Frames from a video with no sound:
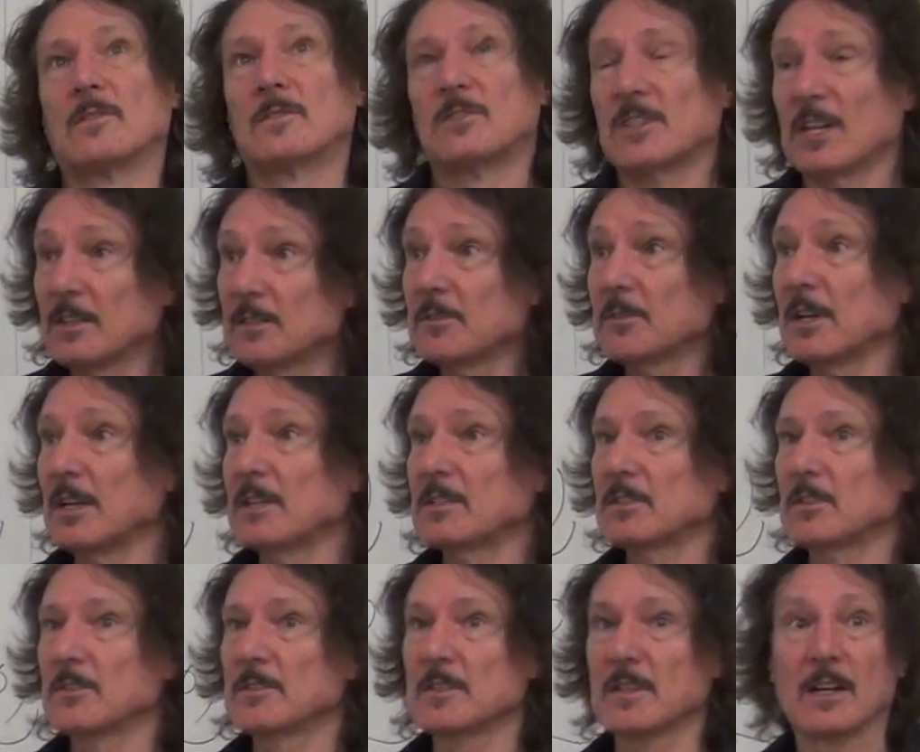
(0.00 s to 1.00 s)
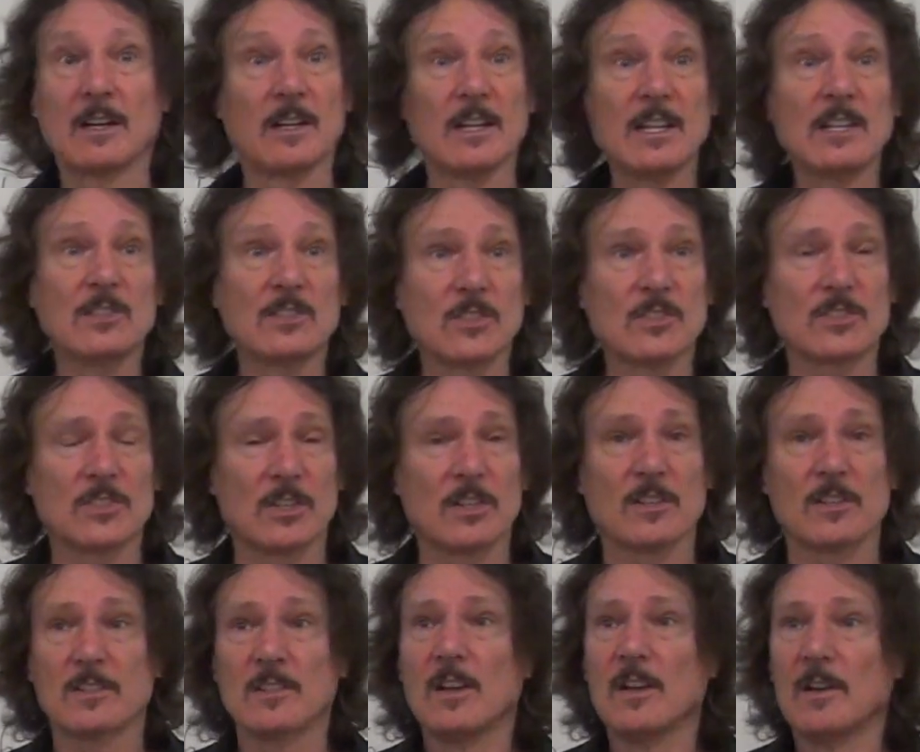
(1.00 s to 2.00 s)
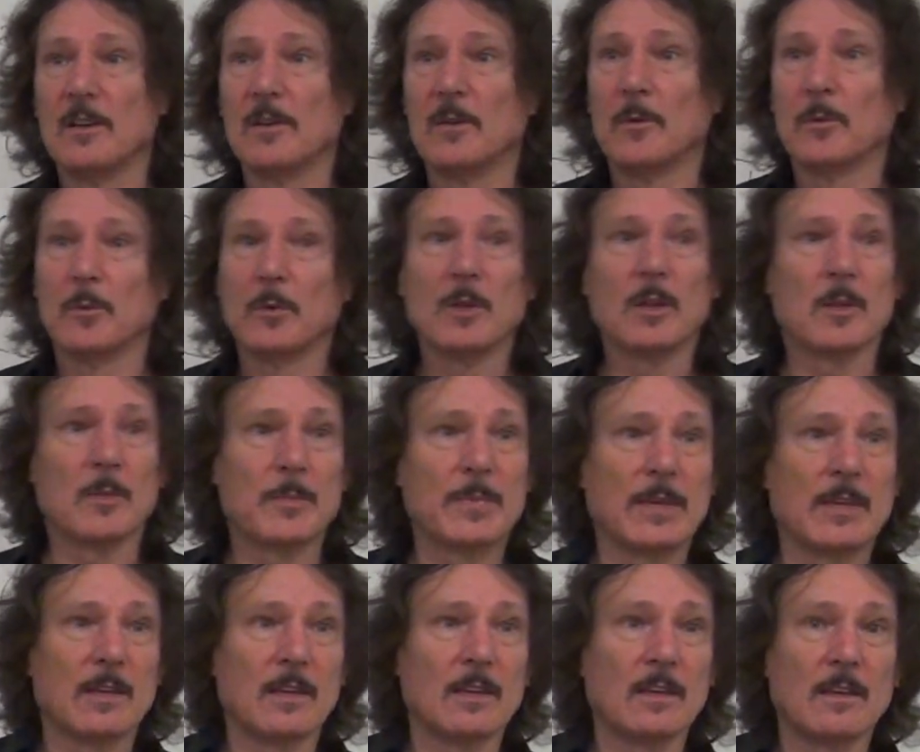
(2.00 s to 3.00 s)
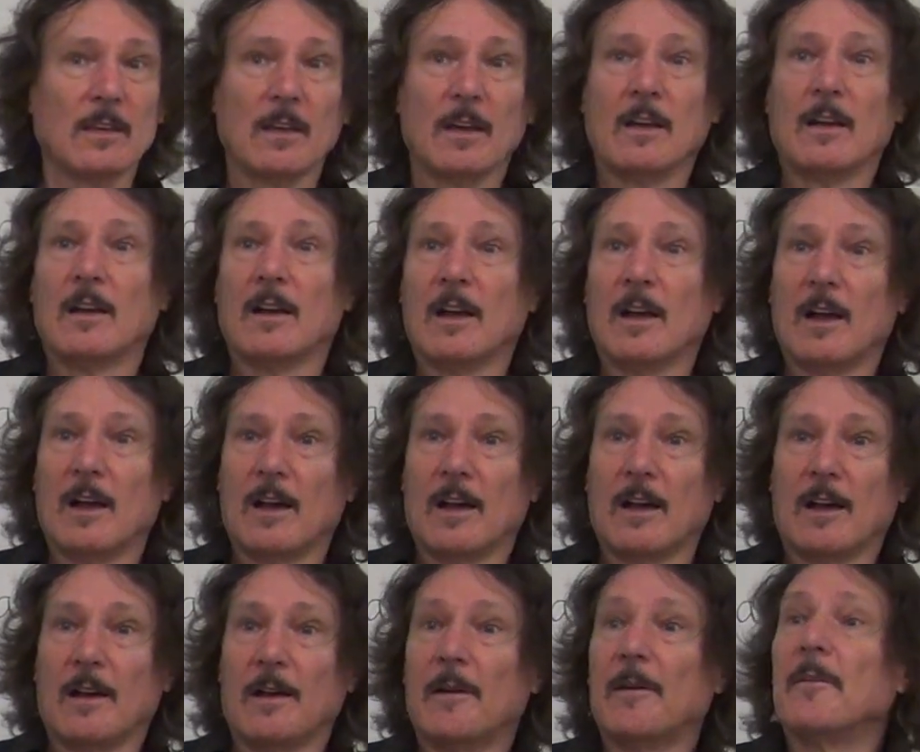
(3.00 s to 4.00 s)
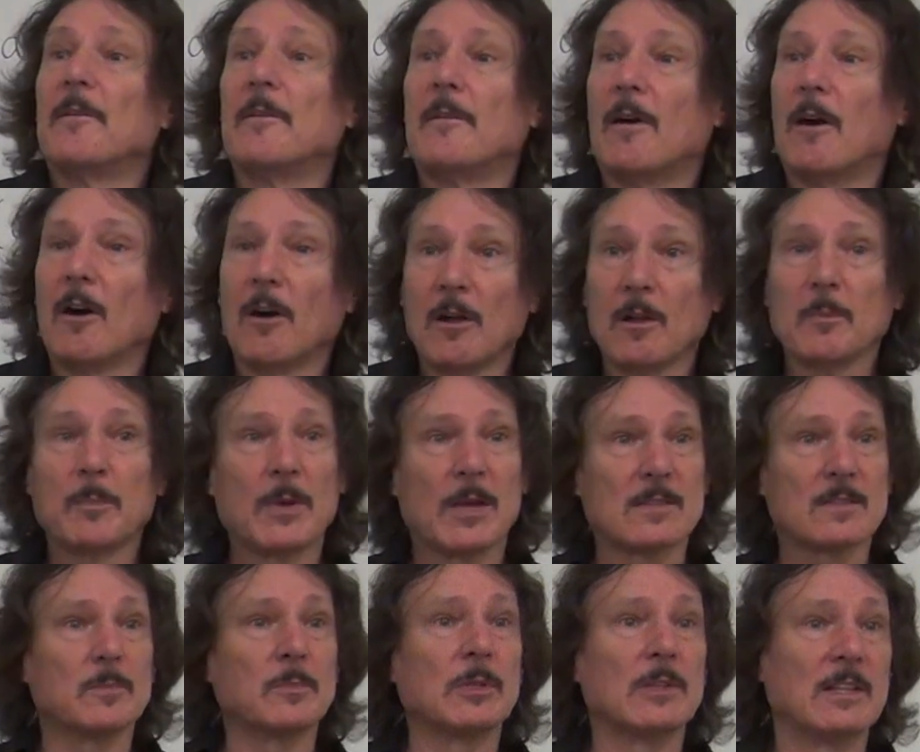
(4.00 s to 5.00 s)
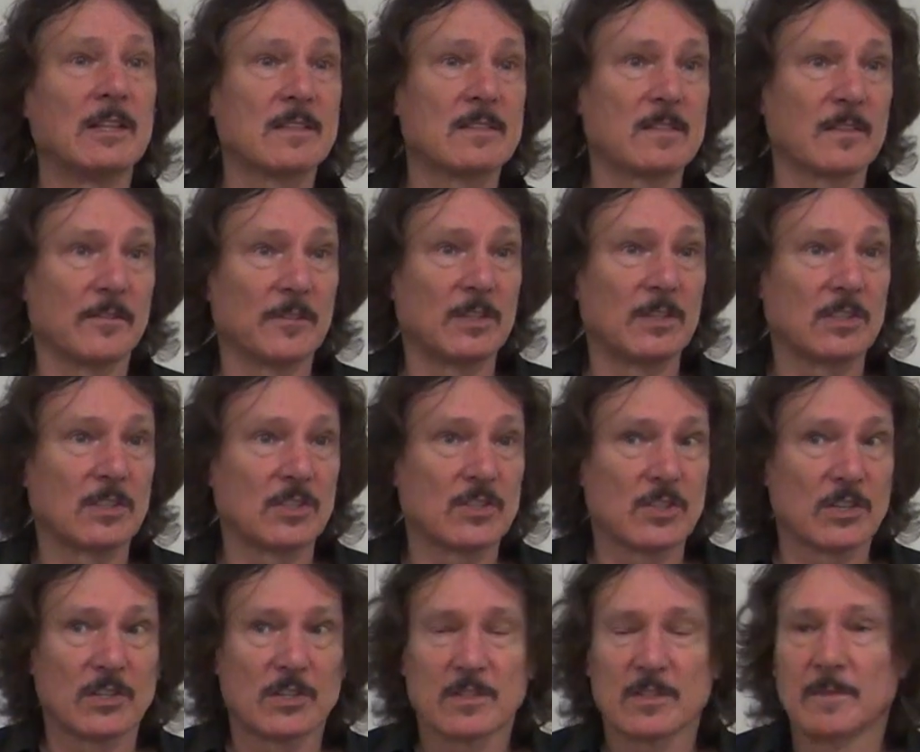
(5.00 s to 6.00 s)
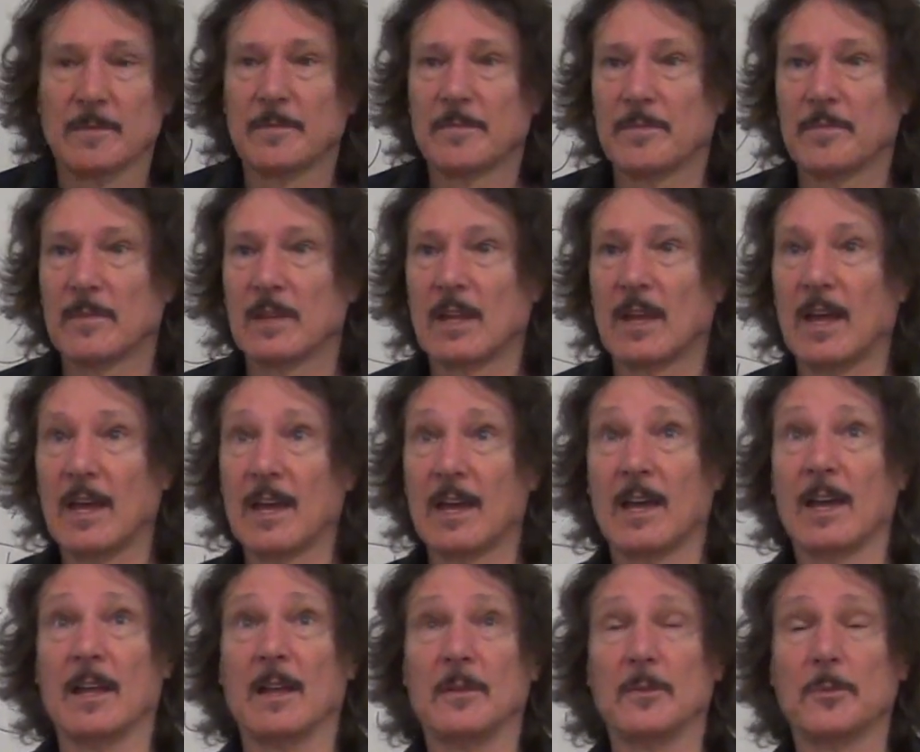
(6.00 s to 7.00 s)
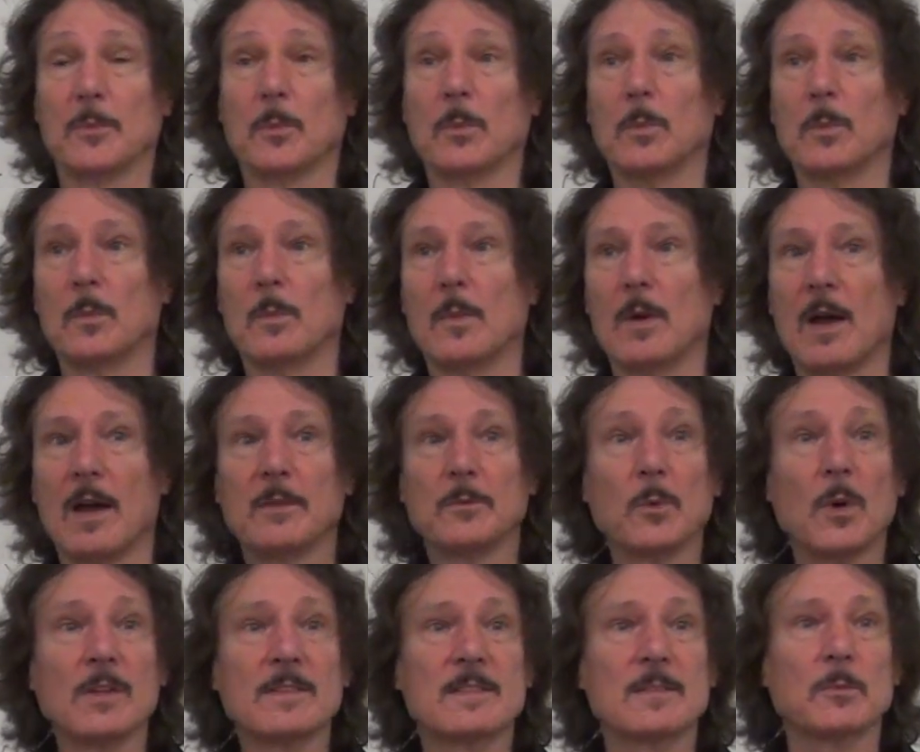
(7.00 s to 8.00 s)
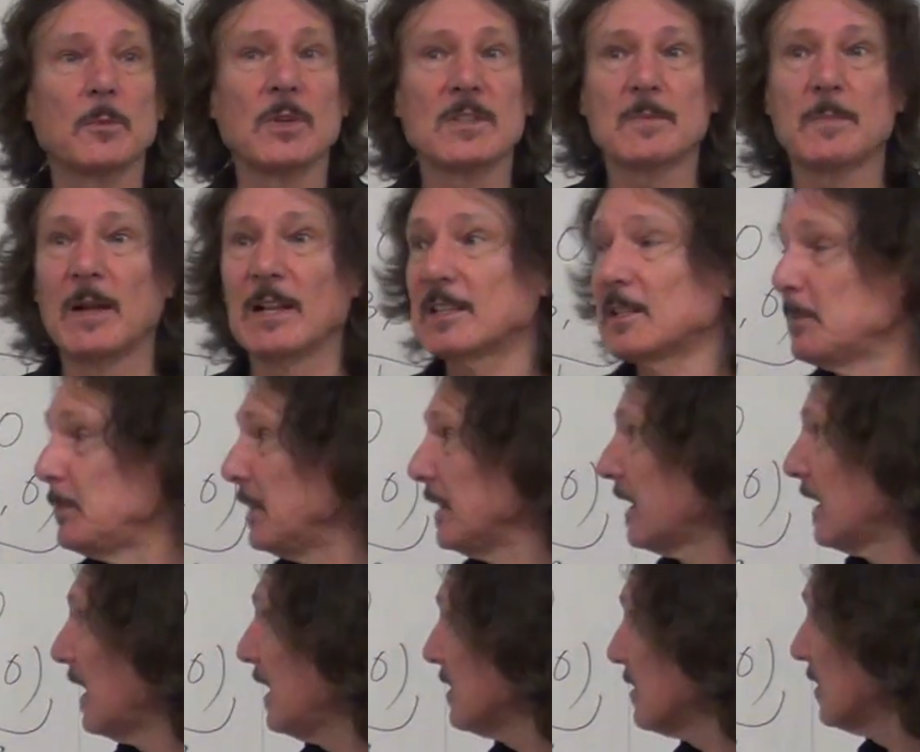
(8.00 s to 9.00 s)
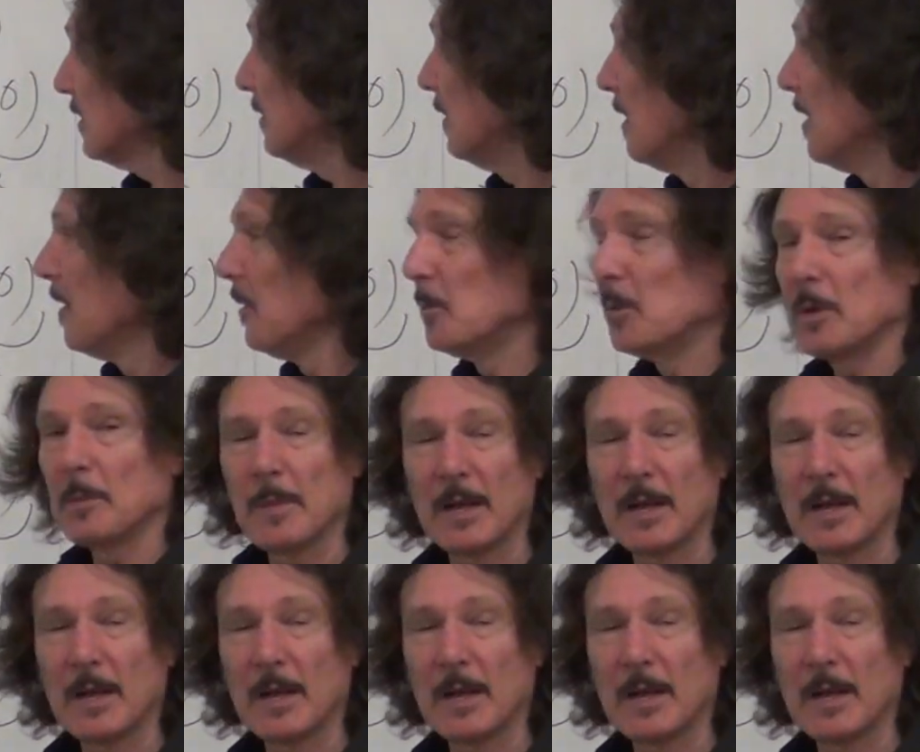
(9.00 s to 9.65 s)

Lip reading: generators are integers will be all possible lists of integers. And what's multiplication? Well,